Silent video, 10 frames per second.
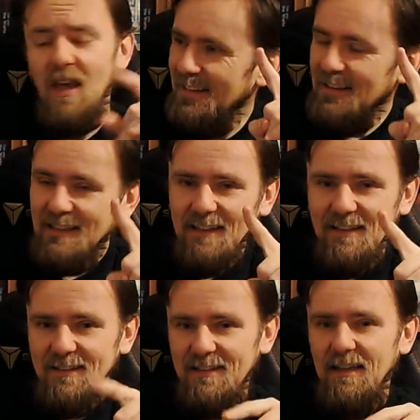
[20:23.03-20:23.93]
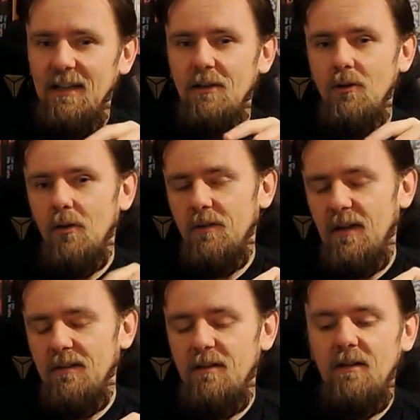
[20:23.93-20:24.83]
at least not
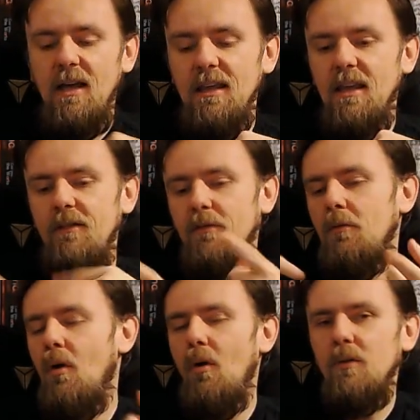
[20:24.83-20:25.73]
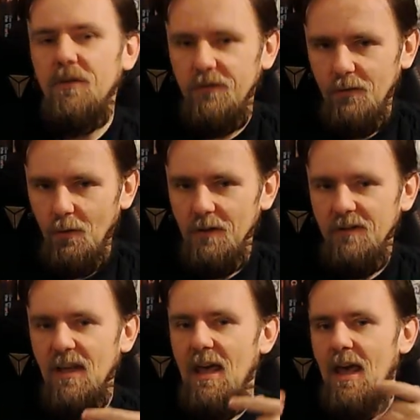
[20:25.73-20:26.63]
until I get through all the stories